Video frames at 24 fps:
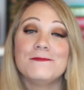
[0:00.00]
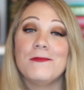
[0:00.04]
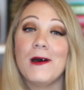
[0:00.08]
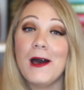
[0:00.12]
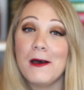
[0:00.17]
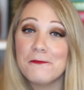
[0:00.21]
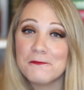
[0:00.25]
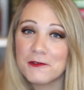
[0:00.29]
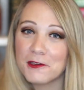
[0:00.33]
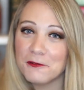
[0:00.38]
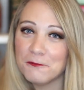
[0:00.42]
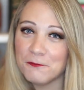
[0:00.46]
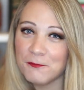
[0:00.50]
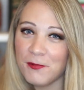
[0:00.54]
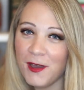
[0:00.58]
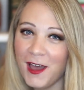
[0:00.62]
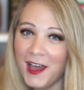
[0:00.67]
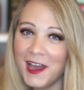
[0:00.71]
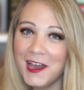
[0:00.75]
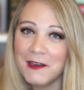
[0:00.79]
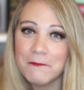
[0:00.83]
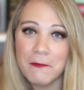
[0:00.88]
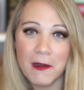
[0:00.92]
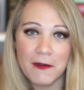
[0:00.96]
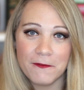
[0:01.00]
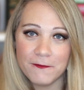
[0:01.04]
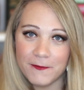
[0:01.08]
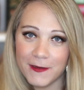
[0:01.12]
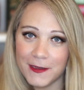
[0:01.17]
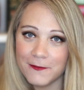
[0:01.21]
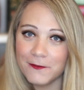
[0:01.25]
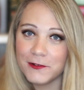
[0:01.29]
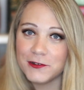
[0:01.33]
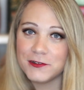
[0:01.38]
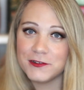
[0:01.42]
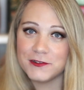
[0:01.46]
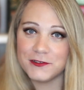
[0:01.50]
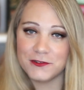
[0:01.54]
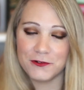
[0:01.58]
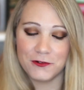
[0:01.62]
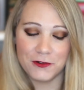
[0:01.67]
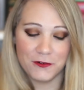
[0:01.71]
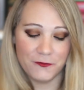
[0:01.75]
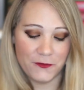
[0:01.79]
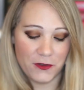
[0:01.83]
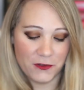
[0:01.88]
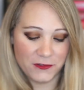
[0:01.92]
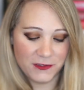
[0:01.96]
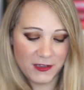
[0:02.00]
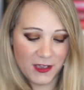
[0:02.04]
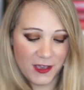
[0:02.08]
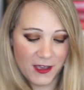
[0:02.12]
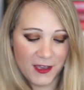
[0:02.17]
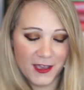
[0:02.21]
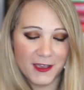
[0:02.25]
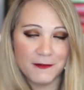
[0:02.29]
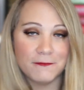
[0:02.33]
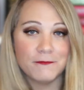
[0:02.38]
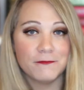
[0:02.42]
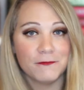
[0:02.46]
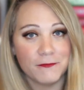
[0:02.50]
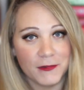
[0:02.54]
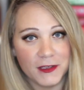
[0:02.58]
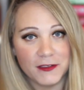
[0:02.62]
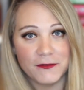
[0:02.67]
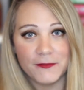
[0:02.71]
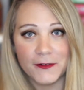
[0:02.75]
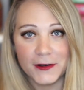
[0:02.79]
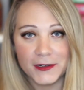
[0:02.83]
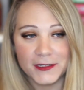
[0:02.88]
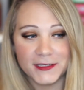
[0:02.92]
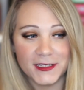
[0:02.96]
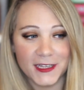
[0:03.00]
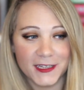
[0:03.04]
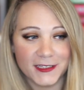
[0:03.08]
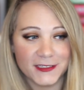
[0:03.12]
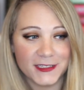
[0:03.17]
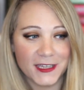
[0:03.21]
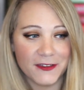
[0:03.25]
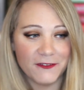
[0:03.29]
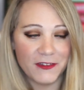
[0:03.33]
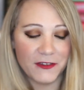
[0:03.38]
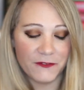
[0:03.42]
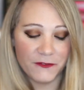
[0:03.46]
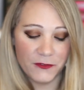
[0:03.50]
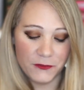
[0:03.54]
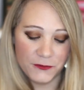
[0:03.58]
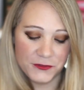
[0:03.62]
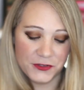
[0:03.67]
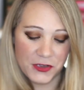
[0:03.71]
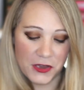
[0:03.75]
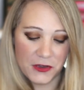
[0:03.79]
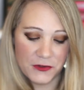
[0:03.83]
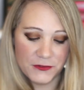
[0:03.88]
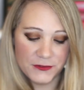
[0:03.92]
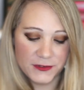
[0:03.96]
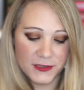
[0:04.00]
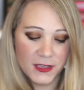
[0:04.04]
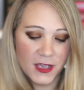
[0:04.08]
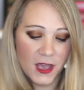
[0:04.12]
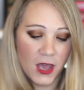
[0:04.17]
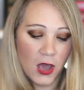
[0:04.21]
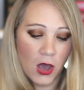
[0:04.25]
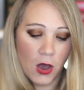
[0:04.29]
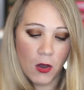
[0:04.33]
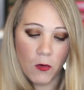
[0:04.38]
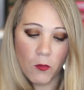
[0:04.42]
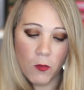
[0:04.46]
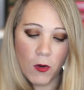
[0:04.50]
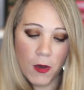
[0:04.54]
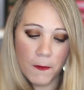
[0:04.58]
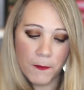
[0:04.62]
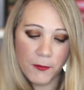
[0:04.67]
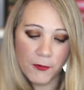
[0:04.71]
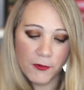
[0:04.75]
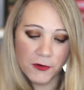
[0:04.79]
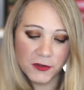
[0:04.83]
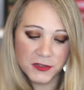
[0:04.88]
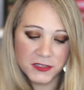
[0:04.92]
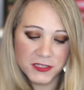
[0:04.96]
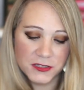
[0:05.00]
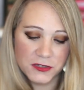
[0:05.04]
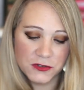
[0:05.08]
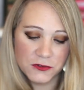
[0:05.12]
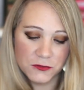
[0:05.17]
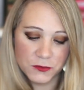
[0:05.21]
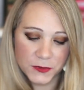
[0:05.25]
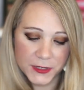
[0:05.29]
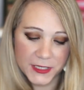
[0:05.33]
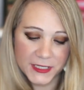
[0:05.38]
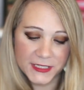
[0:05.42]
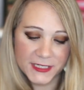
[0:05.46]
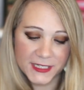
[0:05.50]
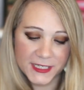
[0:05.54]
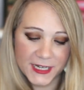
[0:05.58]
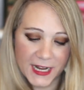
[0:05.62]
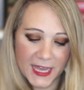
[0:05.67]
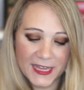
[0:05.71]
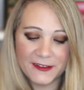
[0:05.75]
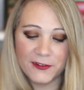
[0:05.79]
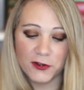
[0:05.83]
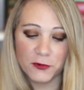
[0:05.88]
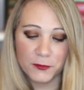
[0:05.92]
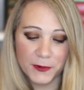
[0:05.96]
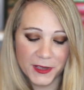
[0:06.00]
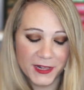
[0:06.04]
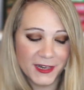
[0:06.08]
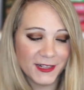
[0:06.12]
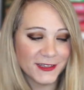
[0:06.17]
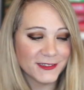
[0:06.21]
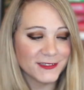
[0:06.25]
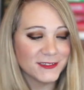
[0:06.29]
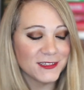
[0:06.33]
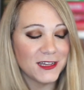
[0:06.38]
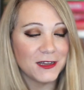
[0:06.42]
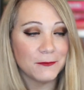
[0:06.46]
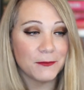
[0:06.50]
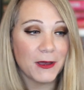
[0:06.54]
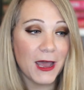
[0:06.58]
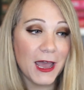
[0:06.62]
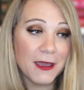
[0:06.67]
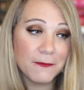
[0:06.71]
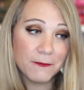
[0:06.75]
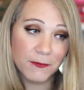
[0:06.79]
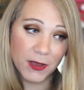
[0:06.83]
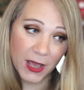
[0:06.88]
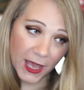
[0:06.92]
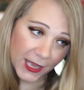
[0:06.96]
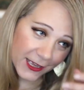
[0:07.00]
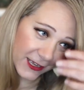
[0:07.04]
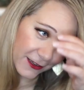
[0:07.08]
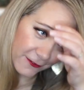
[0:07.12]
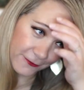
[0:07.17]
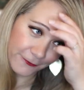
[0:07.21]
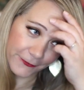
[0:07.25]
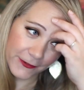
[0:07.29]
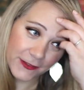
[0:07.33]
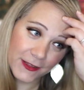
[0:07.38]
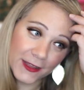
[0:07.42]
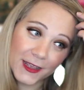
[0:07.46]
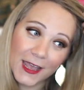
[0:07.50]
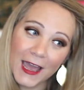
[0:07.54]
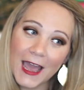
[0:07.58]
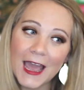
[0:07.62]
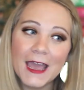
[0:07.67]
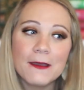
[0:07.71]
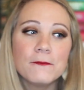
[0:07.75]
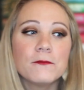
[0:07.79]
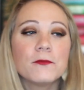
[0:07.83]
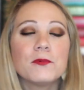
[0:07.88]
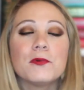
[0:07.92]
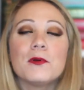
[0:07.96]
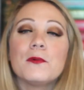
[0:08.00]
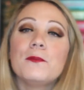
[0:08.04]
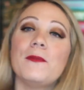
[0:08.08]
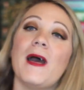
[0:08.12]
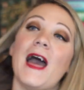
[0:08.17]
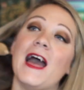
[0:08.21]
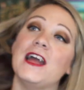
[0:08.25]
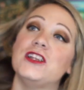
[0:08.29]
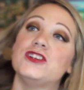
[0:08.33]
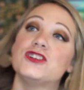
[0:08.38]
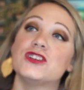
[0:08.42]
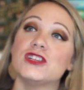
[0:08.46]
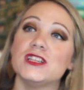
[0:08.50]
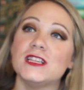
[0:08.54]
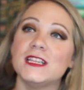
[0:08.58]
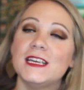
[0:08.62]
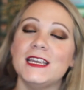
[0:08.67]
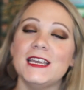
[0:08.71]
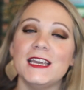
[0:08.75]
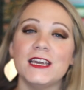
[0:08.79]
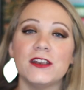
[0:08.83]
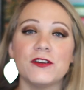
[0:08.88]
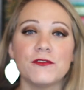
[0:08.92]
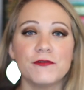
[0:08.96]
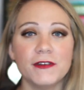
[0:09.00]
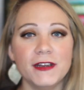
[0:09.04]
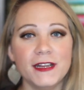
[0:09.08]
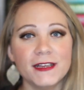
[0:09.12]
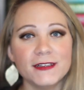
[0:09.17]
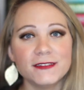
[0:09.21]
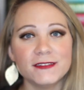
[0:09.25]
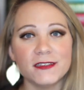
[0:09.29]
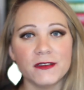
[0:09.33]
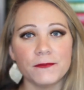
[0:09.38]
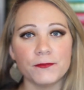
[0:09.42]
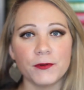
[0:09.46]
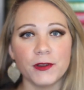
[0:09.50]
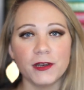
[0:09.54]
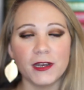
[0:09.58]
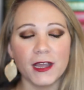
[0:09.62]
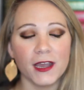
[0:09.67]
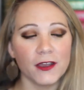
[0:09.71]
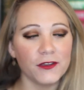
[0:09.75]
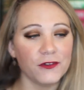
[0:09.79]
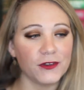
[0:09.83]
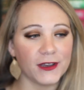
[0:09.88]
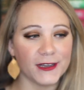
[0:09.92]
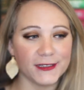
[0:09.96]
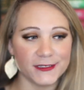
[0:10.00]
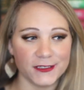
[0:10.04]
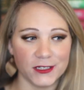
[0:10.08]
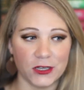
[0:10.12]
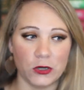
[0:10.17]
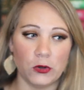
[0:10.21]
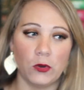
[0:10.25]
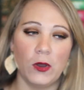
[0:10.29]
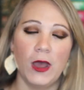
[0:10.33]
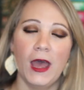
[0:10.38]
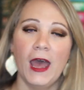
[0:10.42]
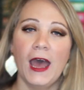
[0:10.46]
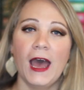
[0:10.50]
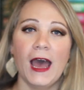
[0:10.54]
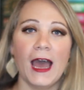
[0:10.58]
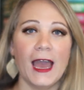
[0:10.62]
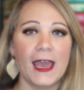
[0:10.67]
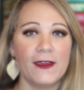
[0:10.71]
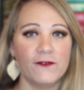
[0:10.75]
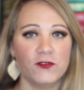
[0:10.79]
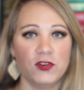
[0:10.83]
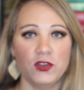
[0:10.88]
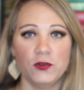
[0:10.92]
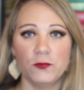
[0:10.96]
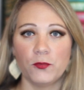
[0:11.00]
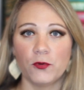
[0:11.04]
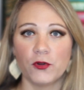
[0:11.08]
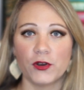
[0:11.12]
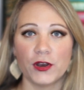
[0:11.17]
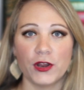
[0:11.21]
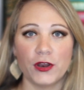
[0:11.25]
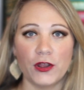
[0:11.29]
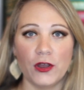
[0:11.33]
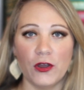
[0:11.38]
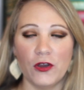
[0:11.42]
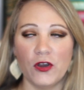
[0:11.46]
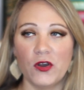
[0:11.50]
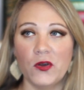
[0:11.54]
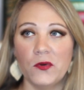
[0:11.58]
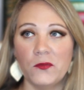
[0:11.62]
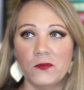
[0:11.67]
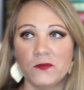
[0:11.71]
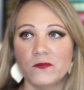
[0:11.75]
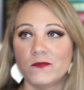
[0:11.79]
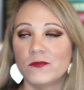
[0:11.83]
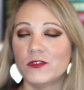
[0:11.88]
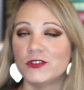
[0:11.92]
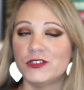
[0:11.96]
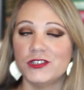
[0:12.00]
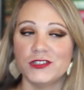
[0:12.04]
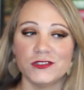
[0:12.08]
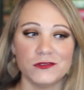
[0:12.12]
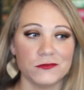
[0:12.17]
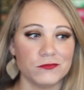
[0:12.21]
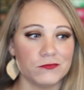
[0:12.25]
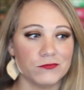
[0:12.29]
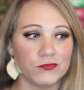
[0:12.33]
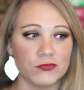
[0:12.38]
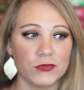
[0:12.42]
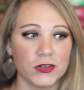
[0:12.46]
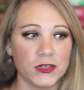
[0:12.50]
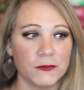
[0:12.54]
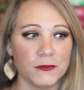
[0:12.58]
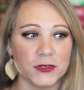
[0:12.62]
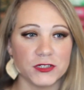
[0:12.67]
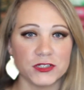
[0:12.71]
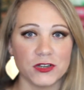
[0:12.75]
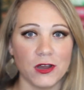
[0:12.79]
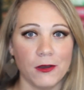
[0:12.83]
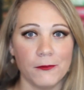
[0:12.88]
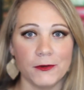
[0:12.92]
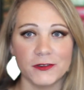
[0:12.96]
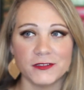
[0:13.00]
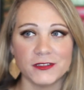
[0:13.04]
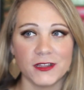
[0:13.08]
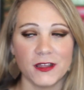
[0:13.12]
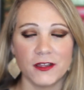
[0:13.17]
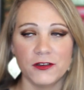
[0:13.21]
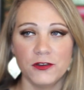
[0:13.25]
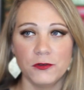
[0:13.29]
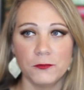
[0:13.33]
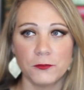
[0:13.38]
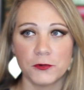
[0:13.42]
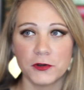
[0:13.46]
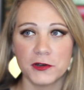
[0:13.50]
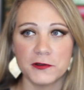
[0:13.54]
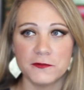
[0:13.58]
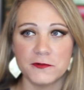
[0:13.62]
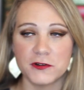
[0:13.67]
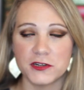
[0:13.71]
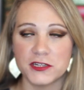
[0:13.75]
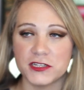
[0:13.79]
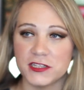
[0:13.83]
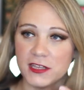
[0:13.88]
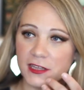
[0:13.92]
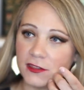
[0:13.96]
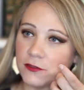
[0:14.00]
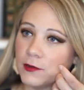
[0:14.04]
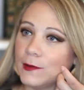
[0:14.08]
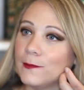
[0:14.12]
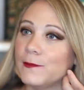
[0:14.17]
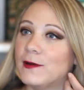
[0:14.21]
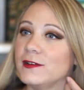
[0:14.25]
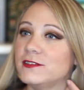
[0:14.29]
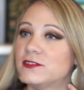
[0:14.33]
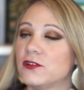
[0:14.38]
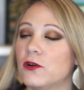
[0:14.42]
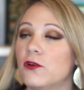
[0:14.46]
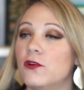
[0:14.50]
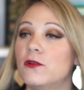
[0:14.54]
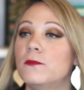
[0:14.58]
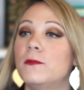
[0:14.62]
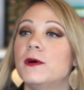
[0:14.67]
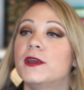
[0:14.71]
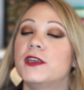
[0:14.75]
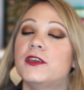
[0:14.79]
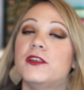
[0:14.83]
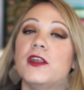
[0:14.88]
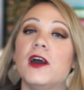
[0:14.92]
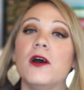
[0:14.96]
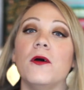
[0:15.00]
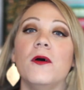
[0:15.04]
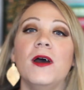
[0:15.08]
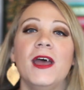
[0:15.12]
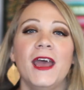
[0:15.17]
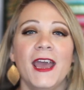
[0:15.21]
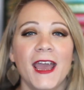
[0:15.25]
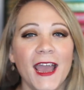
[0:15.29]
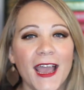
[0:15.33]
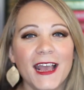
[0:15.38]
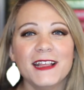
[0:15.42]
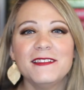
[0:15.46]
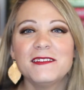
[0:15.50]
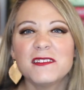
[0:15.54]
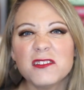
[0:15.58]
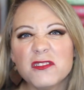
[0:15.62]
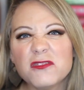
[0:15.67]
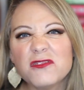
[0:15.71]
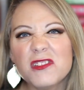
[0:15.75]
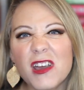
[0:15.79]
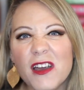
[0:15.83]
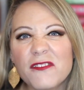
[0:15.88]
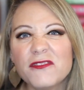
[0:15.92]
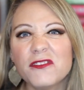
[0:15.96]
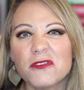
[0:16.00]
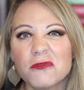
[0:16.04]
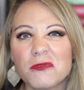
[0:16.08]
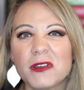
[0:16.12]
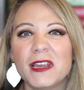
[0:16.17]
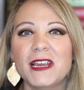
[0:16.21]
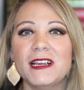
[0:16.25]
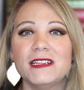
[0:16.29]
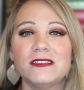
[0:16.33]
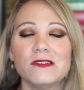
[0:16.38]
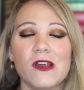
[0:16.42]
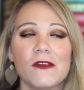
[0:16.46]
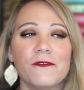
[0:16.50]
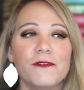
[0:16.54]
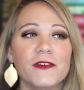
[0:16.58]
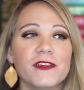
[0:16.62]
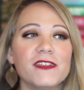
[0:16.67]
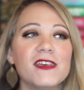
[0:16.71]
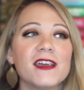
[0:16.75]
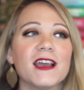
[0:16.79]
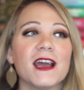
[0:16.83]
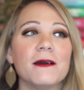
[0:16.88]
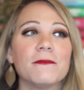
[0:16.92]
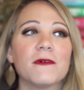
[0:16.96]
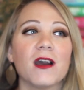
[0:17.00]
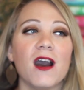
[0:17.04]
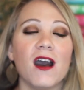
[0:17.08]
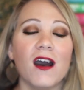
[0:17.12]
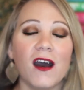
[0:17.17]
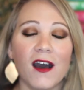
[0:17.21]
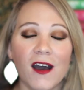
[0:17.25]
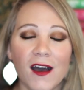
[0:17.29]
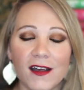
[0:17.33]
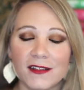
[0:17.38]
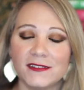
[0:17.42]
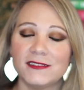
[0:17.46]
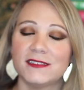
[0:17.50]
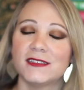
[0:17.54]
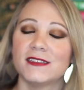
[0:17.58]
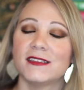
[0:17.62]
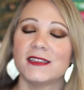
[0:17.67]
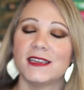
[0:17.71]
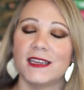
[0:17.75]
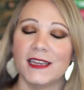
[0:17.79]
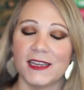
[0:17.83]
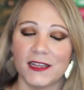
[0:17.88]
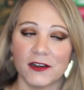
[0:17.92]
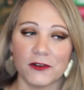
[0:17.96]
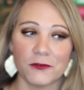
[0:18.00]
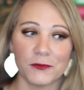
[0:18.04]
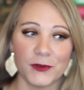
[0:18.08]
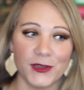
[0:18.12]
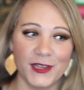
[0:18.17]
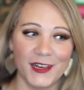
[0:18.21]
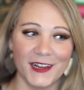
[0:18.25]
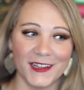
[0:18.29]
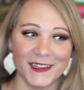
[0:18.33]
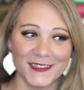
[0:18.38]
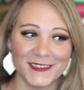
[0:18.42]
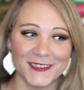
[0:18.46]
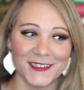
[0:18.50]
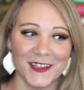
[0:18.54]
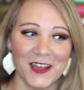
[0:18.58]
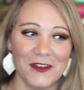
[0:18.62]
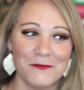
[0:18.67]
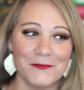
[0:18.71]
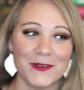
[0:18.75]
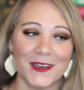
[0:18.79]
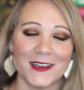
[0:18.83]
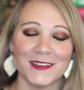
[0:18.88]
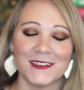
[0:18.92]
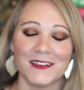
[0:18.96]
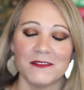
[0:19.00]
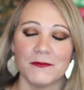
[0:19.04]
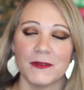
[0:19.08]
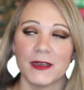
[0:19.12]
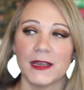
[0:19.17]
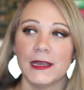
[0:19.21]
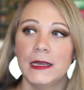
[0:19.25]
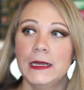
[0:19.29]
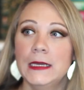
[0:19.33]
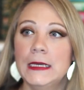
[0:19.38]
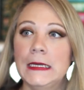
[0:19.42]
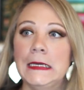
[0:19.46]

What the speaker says: pumpkin pie, my favorite dessert of all time, as far as Thanksgiving foods goes. What book do you read to get out of a reading slump? I feel like I'm perpetually in a reading slump right now. You guys know I have a newborn at home. Well, she's pretty much almost not a newborn anymore. She's like 3 months old, but you know, it's still tough to read. So I feel like I'm constantly in a reading slump because I'm like,